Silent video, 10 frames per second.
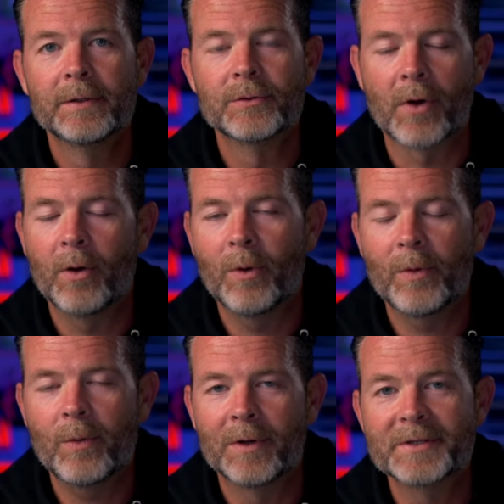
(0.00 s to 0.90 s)
draw what
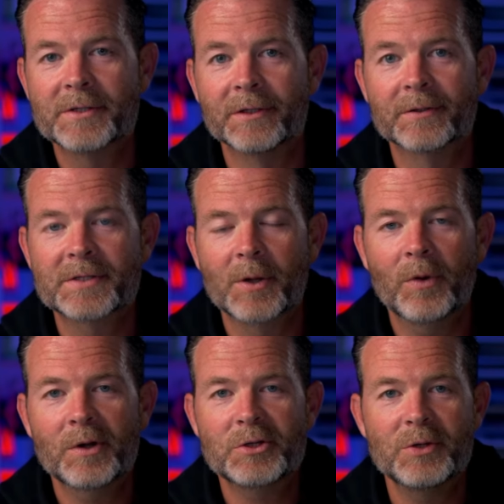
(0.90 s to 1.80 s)
we want to. So
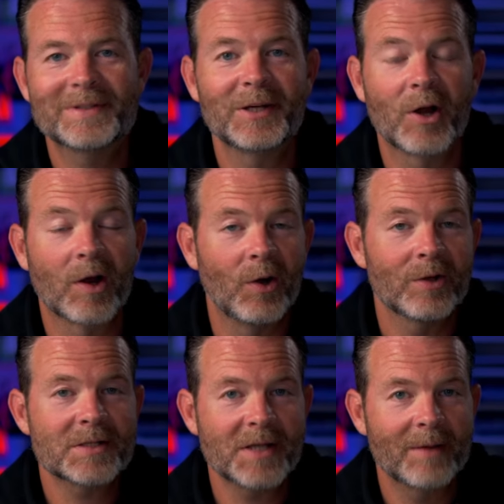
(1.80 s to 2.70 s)
we're choosing our
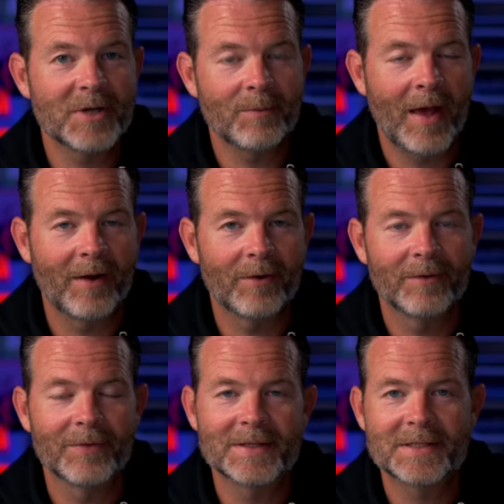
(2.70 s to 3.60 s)
own subject
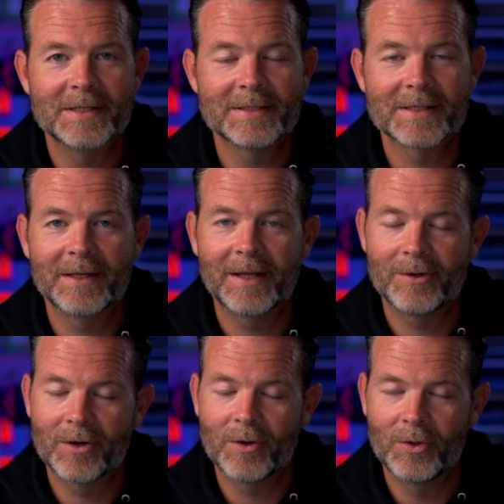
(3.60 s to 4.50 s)
matter this season
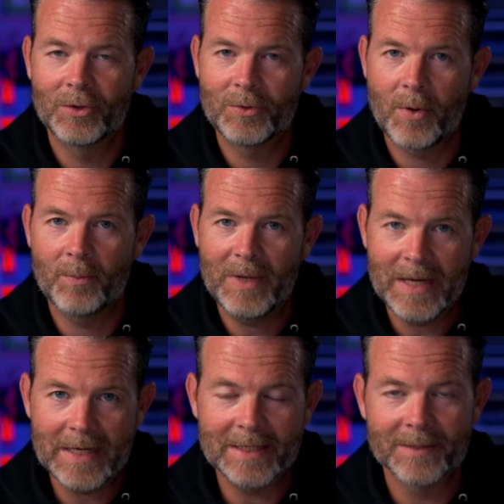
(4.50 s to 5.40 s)
and our own
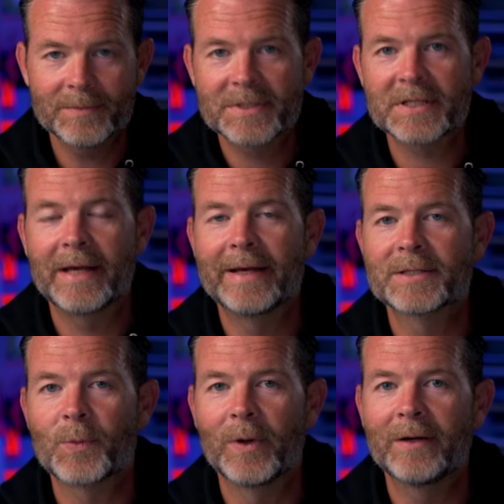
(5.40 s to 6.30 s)
mediums
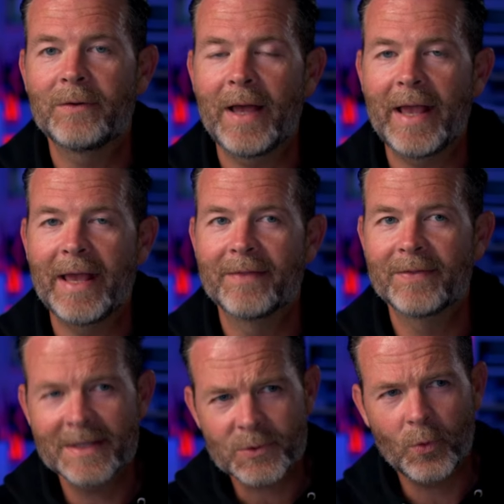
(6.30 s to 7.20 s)
as well.
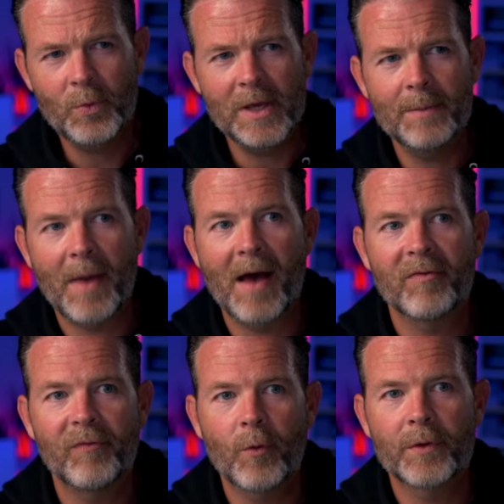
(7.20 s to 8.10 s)
And this will be my
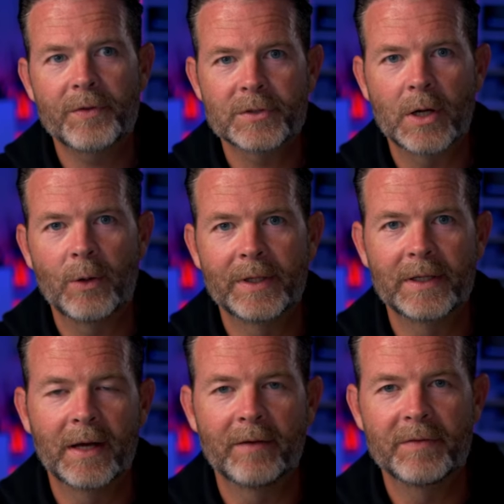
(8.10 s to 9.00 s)
fourth
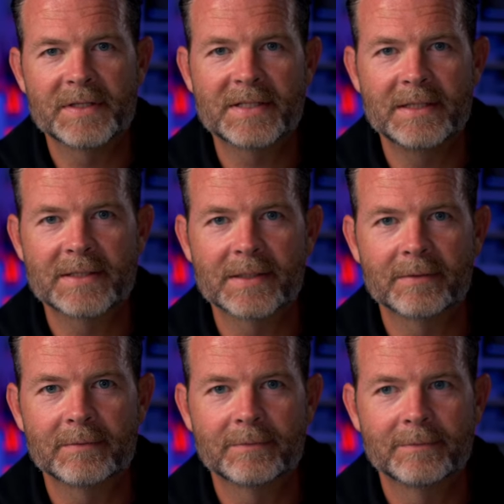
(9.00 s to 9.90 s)
drawing of the
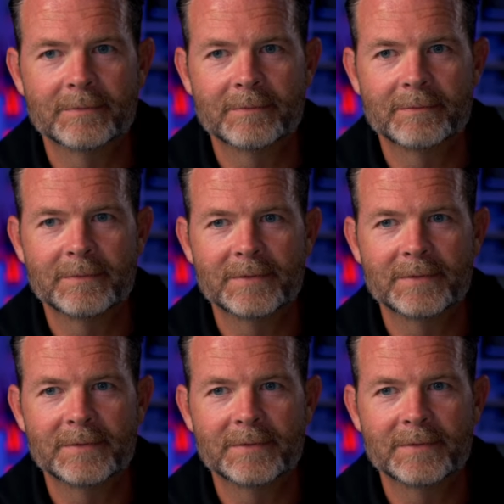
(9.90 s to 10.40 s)
season. Pretty deep in the